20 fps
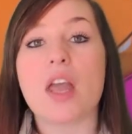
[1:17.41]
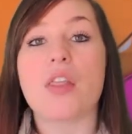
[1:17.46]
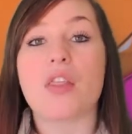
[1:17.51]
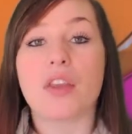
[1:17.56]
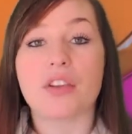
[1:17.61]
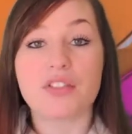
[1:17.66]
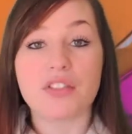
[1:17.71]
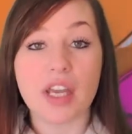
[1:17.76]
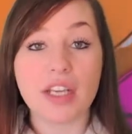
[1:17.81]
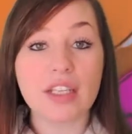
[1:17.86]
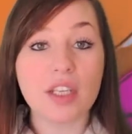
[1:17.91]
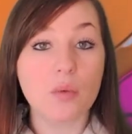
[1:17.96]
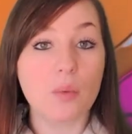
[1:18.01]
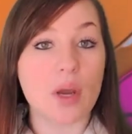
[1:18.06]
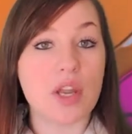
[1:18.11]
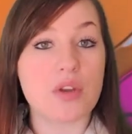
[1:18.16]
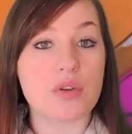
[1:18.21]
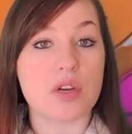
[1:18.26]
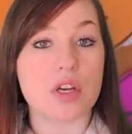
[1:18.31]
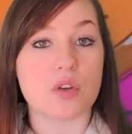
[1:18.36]
The second
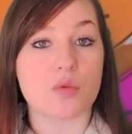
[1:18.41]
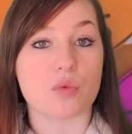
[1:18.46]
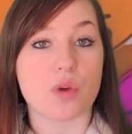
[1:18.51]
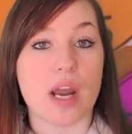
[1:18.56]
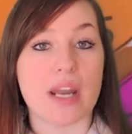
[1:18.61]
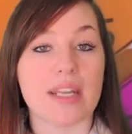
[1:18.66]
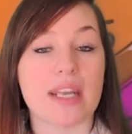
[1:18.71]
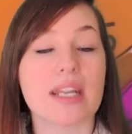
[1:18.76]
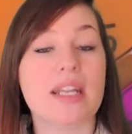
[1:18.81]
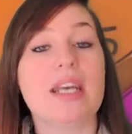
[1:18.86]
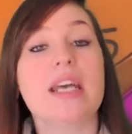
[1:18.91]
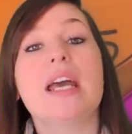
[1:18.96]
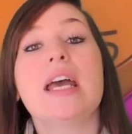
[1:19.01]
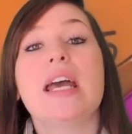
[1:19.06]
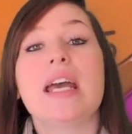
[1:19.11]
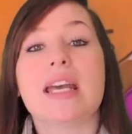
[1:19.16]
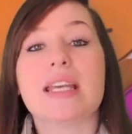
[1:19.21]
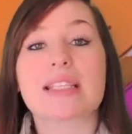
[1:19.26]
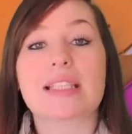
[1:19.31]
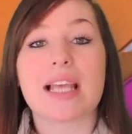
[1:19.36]
way you can write it
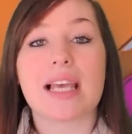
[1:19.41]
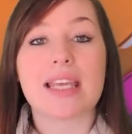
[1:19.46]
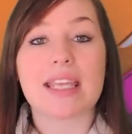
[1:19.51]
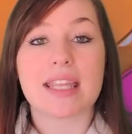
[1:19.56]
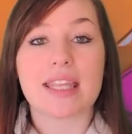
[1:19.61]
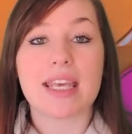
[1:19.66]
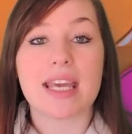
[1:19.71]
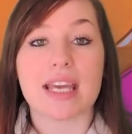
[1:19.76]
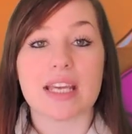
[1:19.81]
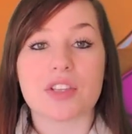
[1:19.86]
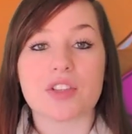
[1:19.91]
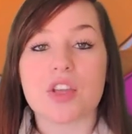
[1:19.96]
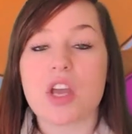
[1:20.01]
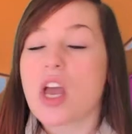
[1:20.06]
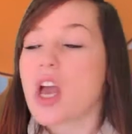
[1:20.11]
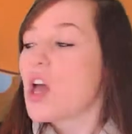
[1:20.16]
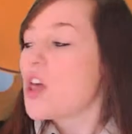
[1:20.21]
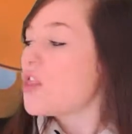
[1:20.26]
is like this.